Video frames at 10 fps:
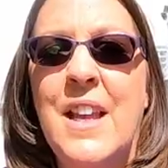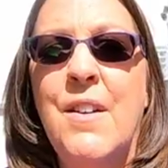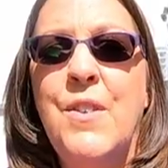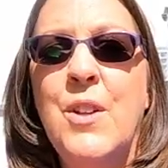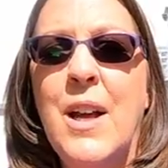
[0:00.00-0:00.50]

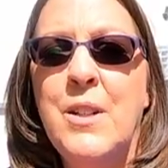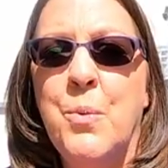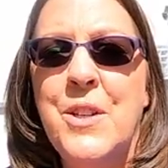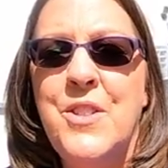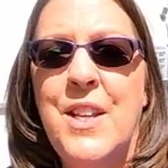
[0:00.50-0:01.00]
If you'd like to
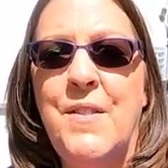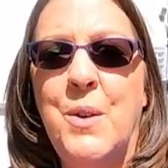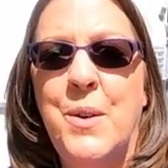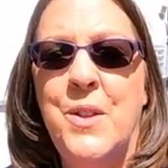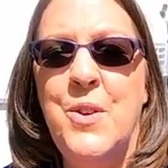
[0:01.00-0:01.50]
watch TV
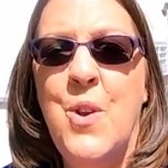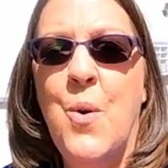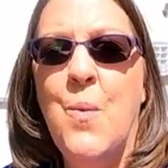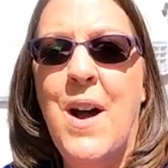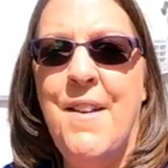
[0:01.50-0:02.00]
with no
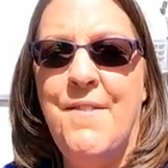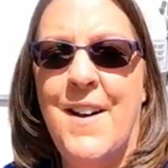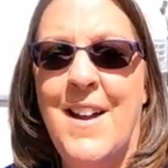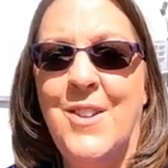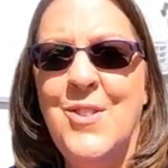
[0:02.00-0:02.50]

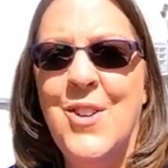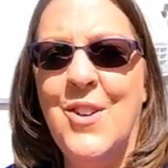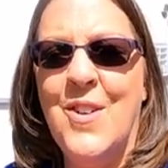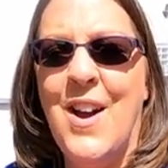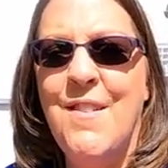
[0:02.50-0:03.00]
Wi-Fi using
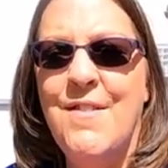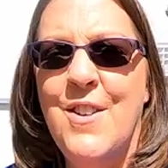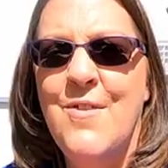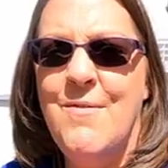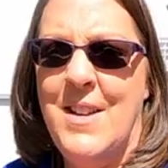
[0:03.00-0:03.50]
your
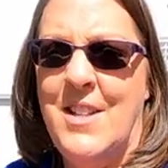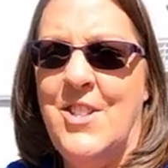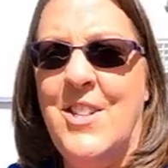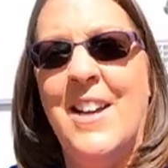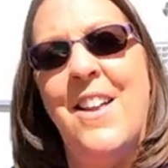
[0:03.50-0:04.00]
iPhone,
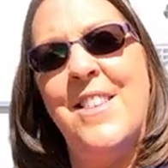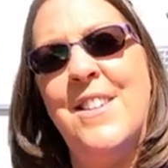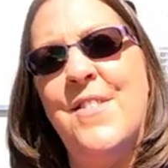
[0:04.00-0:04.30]
check out this